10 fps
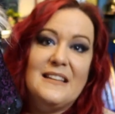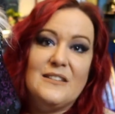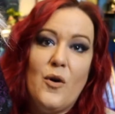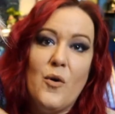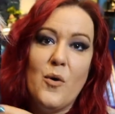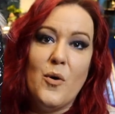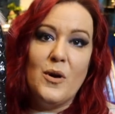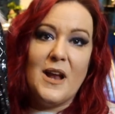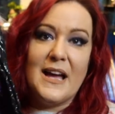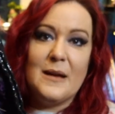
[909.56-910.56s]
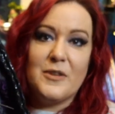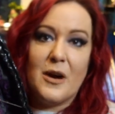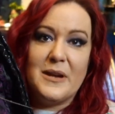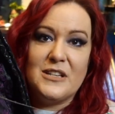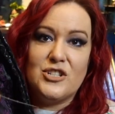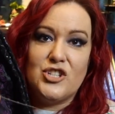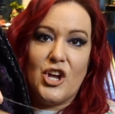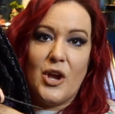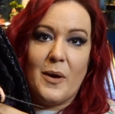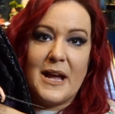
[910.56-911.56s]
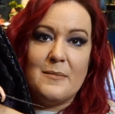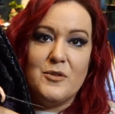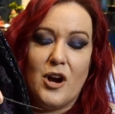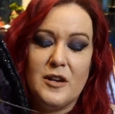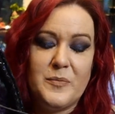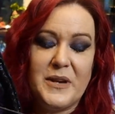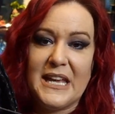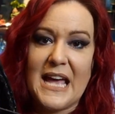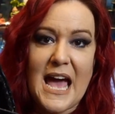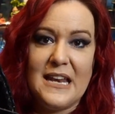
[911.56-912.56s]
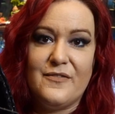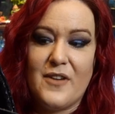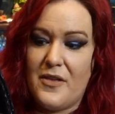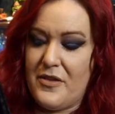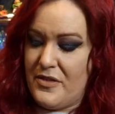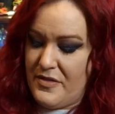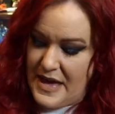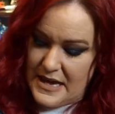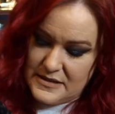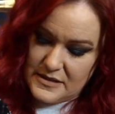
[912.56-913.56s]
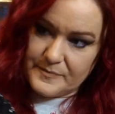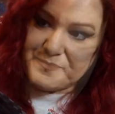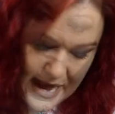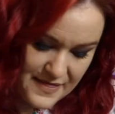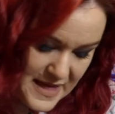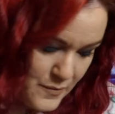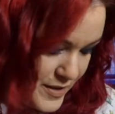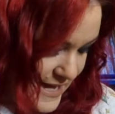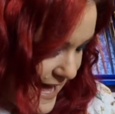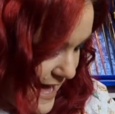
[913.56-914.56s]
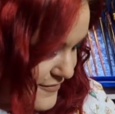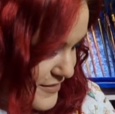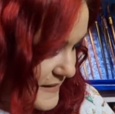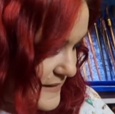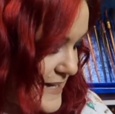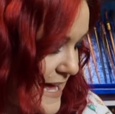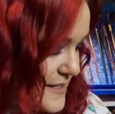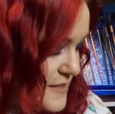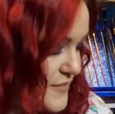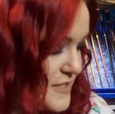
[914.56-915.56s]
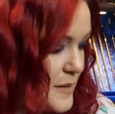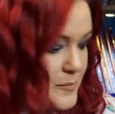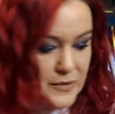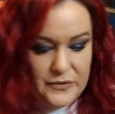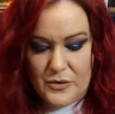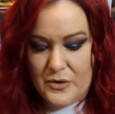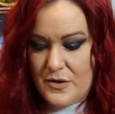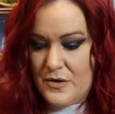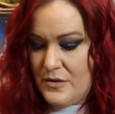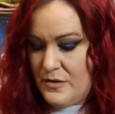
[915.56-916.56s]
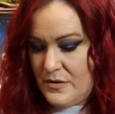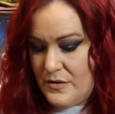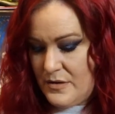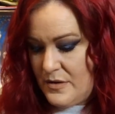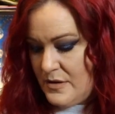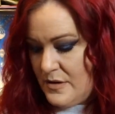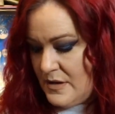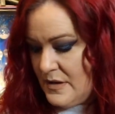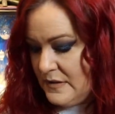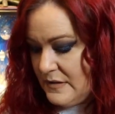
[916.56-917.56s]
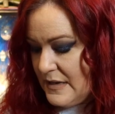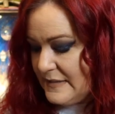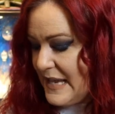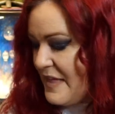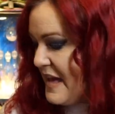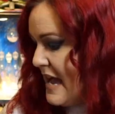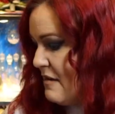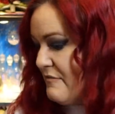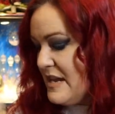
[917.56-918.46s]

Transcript: is all I am going to do. I am not putting it any further than that. And then we have the stand for Dumbledore. So let's get that out